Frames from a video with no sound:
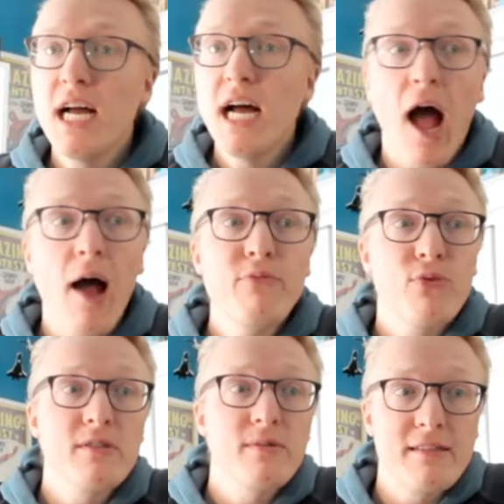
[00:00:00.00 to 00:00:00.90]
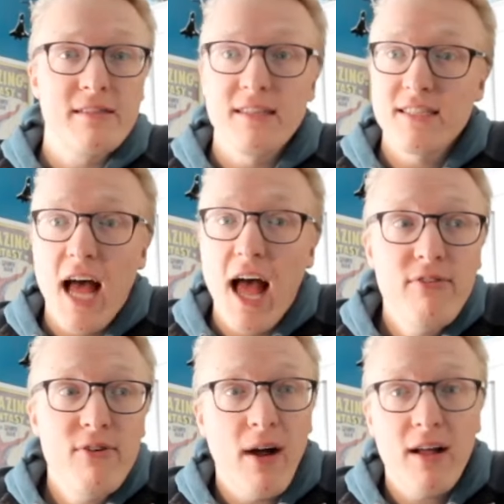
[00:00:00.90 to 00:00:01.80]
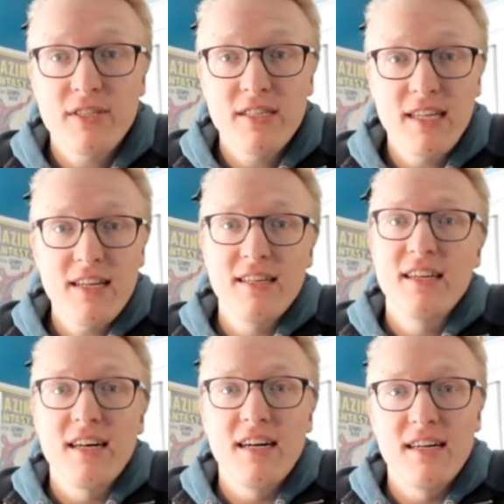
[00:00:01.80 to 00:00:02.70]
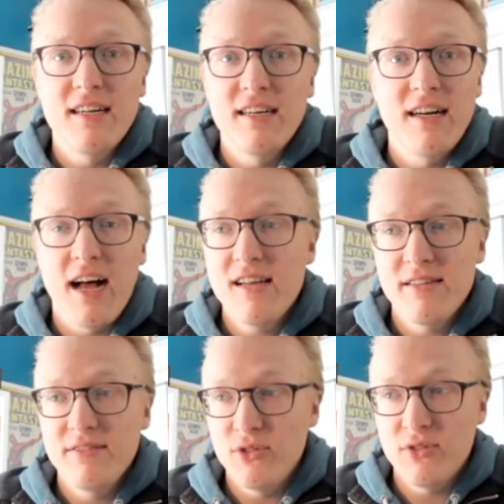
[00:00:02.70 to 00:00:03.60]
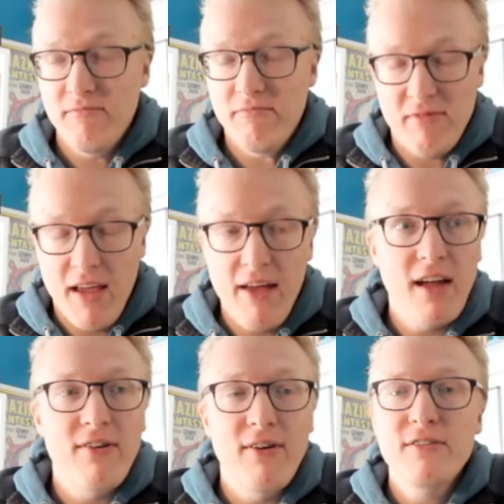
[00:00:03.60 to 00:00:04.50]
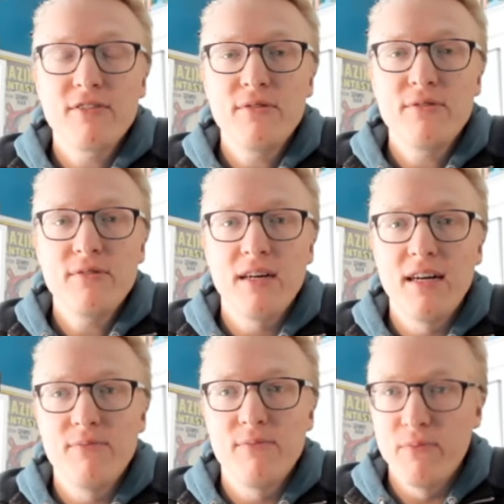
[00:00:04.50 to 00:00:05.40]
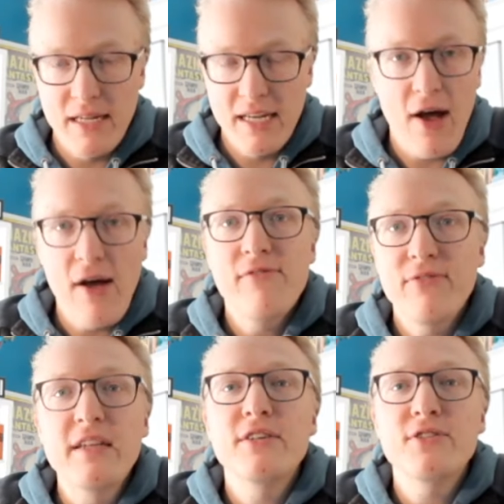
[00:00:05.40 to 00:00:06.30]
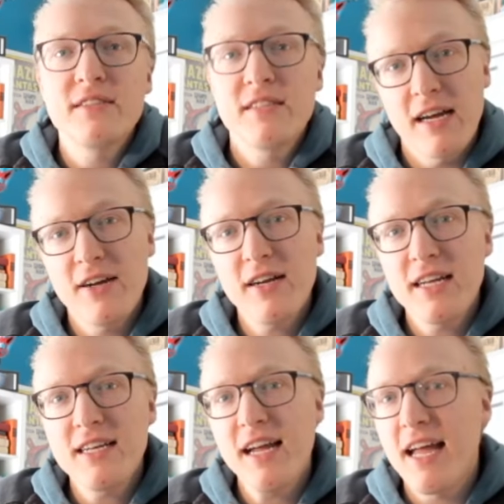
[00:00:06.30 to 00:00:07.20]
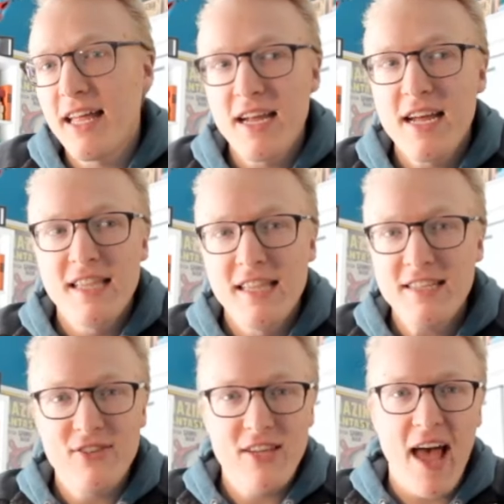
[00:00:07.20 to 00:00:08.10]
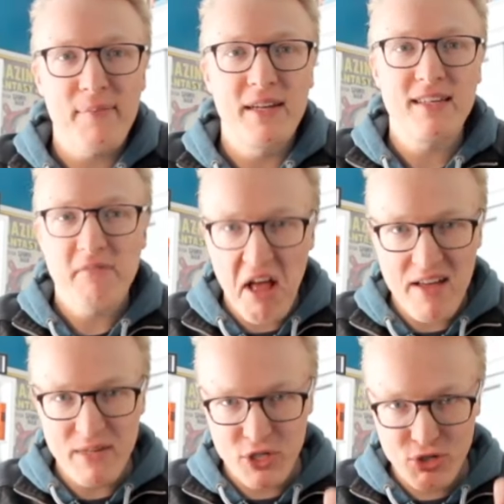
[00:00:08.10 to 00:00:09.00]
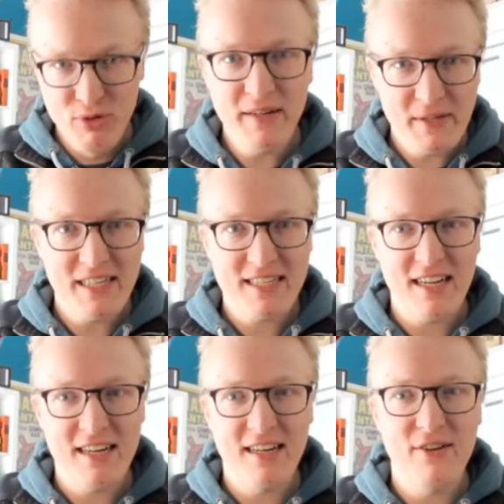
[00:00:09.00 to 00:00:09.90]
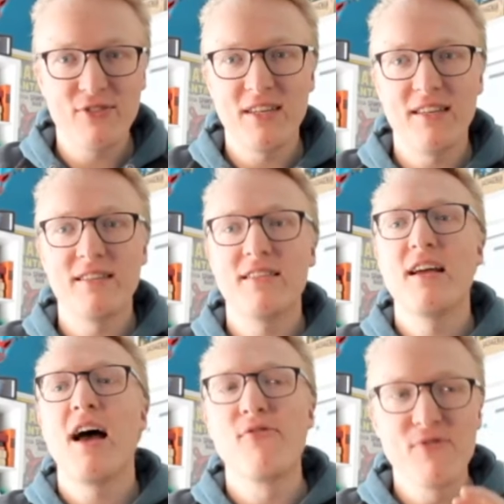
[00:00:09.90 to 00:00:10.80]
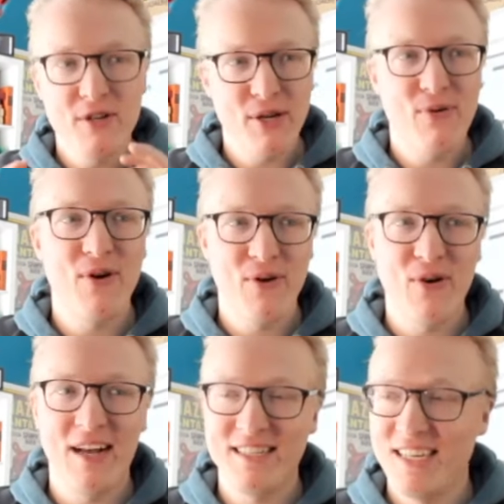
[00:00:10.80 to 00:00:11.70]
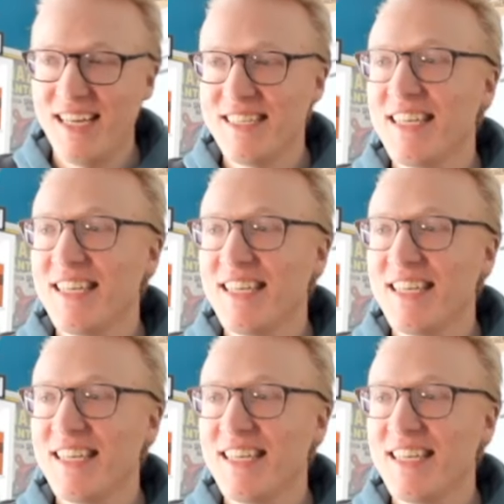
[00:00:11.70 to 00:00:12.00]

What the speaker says: I'm thrilled about this. I haven't watched it yet. I just haven't got around to, but now I've finished Tiger King and this is happening. I am extremely excited to go see this. I really want to watch it.